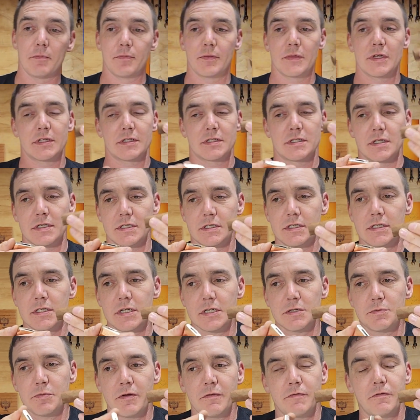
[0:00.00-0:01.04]
It's a
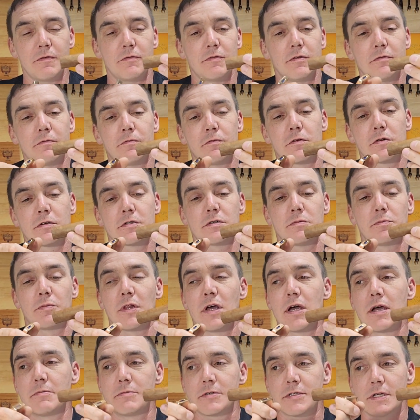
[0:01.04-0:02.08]
6x54
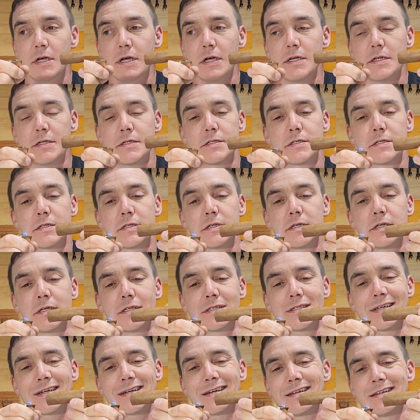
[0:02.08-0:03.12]
Sublime size.
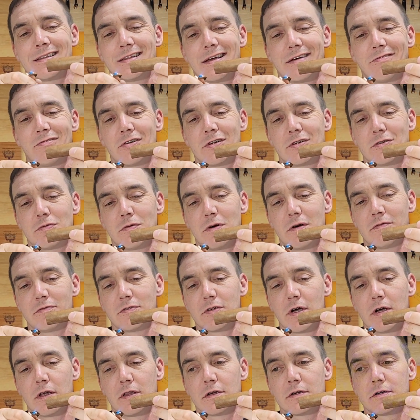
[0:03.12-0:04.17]
It's like $11 to
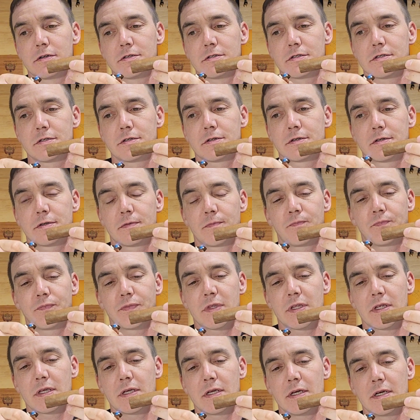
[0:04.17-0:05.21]
$12.
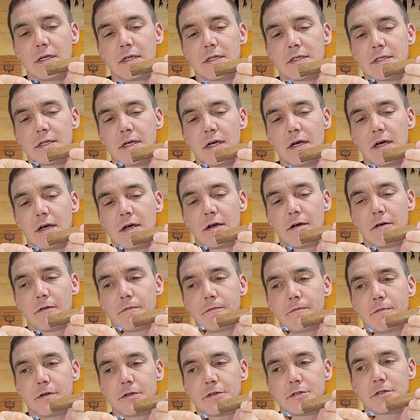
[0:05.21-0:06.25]
It
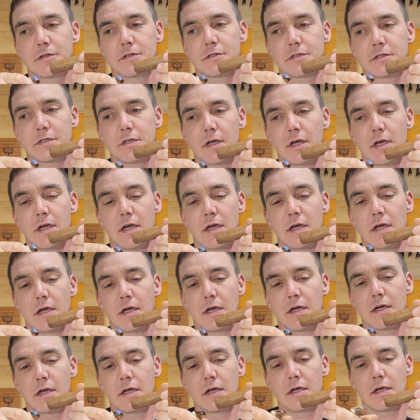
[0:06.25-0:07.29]
features
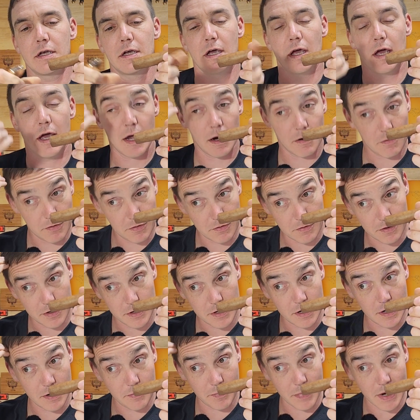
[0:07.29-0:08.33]
a
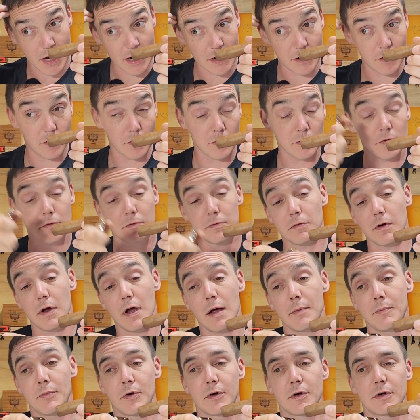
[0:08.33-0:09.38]
Ecuadorian habano
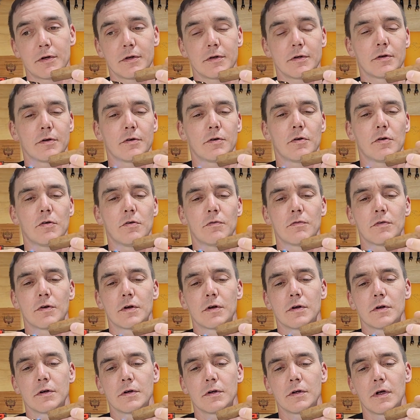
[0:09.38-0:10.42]
wrapper
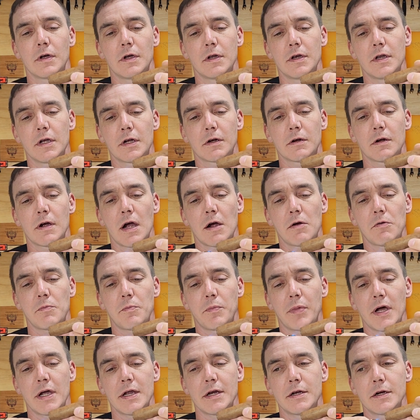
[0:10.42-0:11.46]
over a Nicaraguan
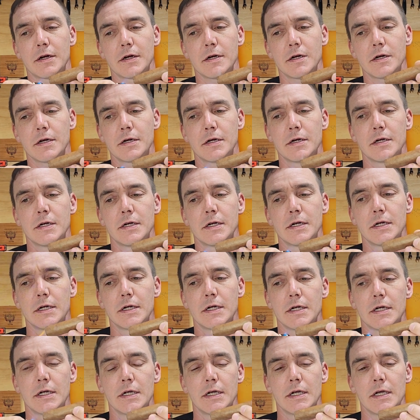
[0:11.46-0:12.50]
binder
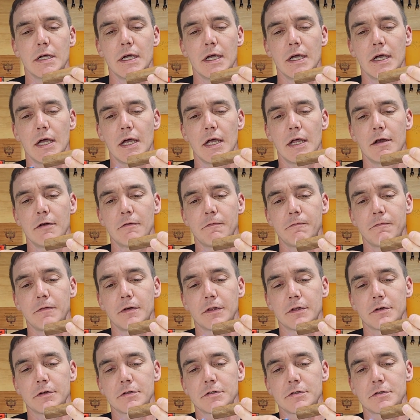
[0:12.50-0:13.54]
and
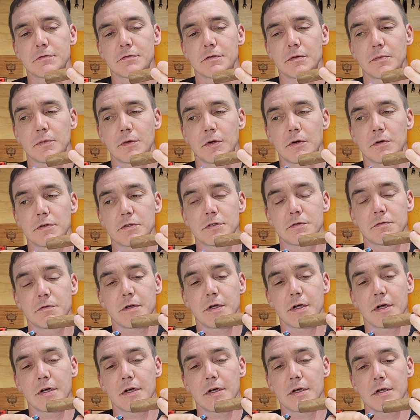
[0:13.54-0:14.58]
fillers from Costa
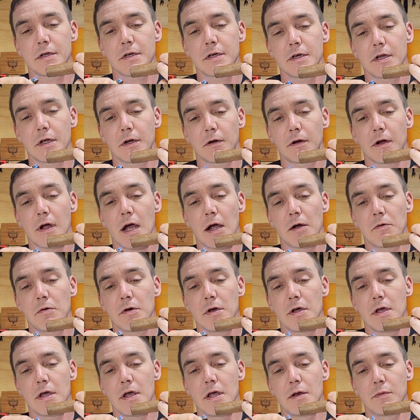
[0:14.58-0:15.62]
Rica,
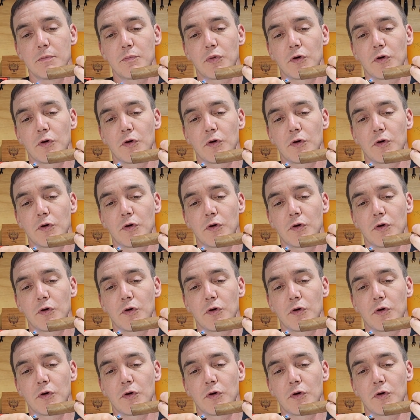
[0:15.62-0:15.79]
Nicaragua, and